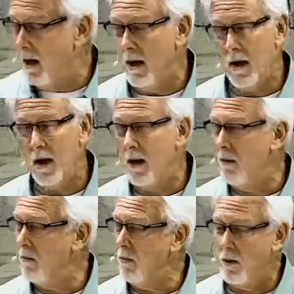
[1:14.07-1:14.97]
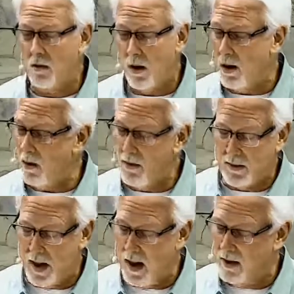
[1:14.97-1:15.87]
He wrote to all the
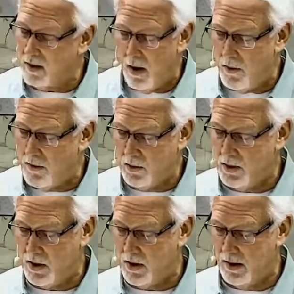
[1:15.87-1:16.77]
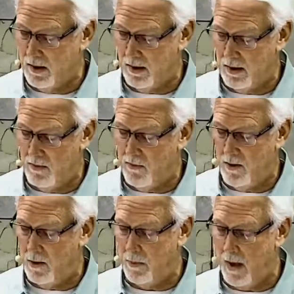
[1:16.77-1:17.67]
saints, all the Christians in
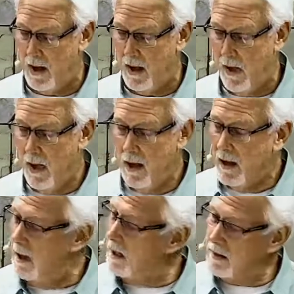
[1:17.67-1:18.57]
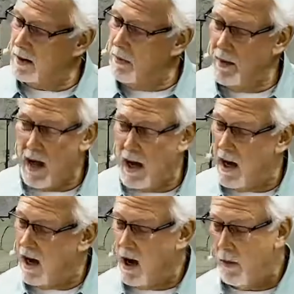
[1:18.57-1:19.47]
Philippi something I,
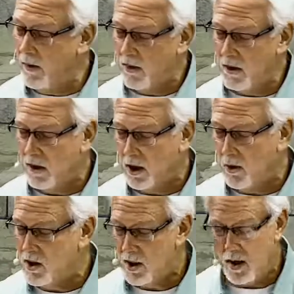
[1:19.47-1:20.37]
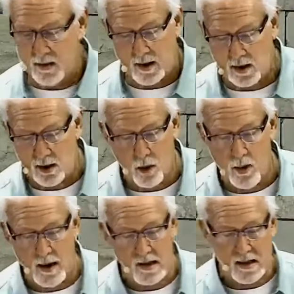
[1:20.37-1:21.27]
I always encourage in us. It's so
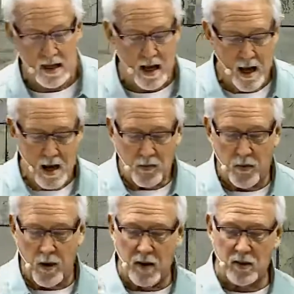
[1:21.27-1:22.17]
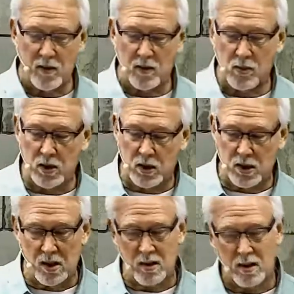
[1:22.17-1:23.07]
easy for us as
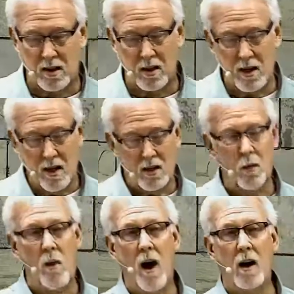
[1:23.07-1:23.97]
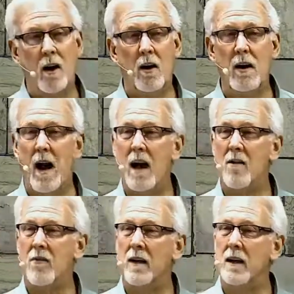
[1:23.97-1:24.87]
Christians to, to walk our
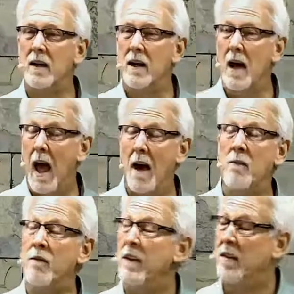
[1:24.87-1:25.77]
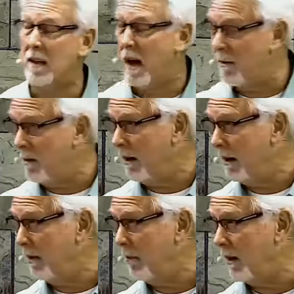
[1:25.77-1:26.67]
life and envy some
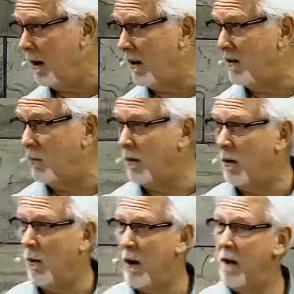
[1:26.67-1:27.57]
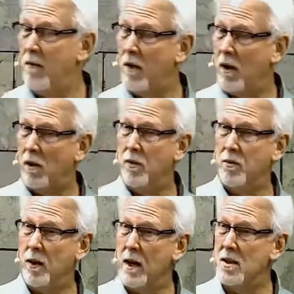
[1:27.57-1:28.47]
because we're aware of their close
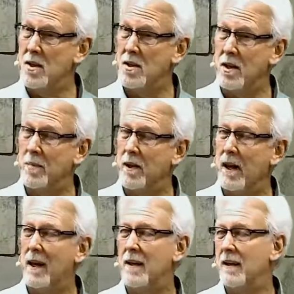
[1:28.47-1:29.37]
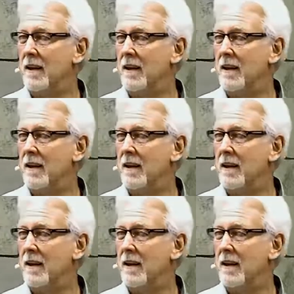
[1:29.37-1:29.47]
relationship and kind of